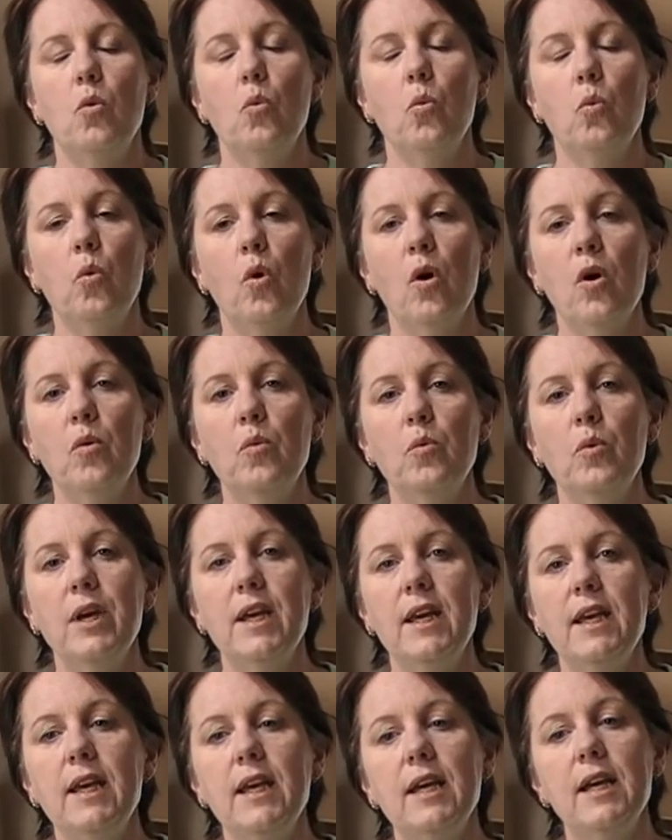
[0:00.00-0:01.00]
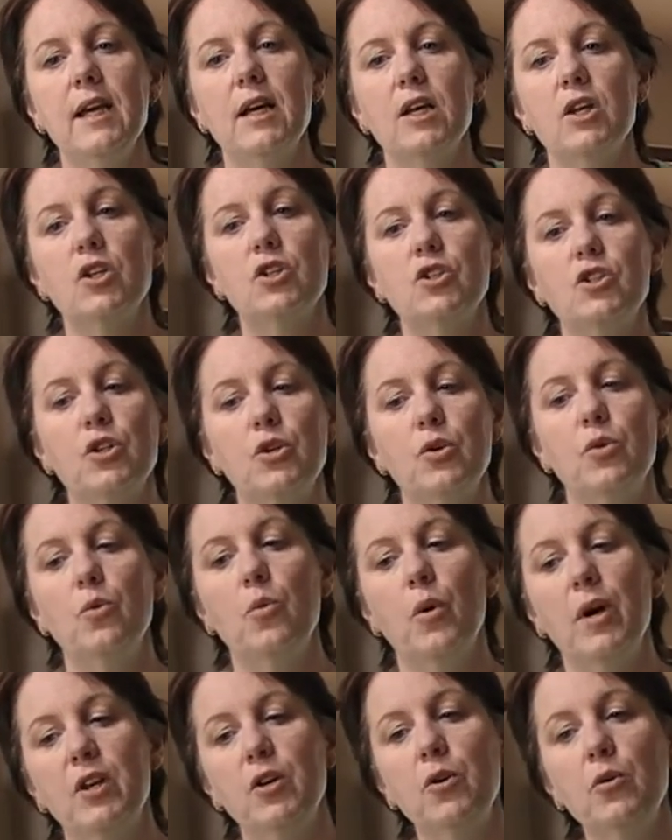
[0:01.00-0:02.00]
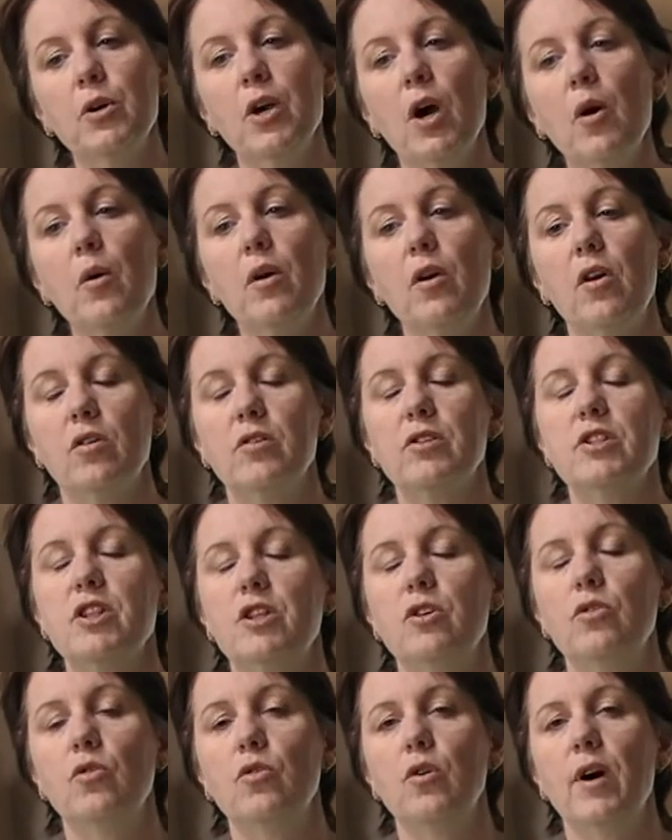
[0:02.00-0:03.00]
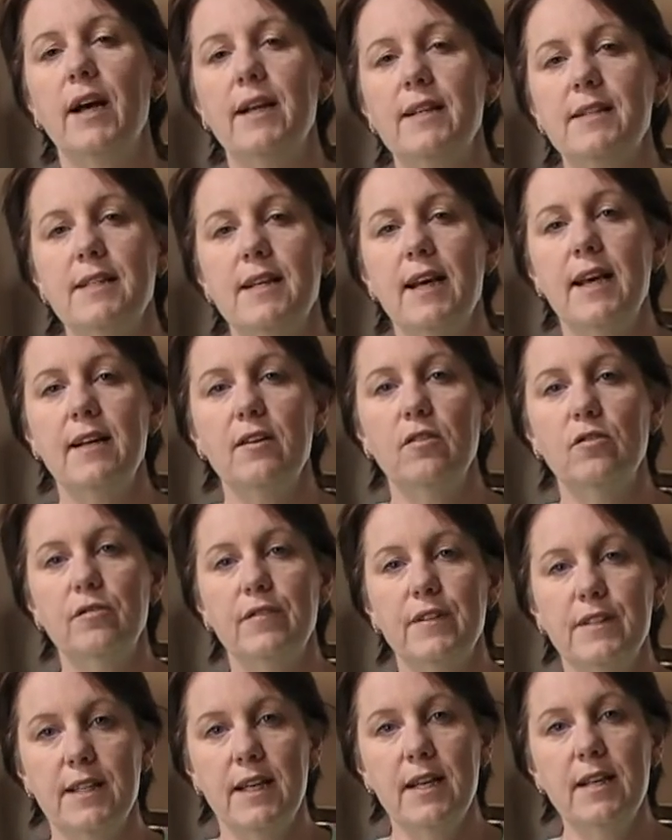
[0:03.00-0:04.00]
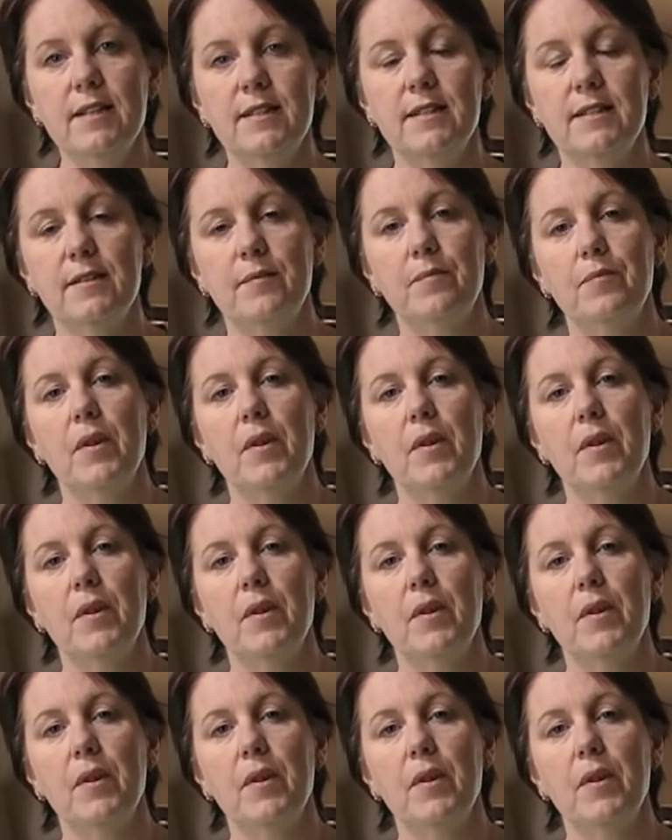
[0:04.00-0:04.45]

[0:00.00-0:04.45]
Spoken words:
What we do when you go along to your antenatal visits,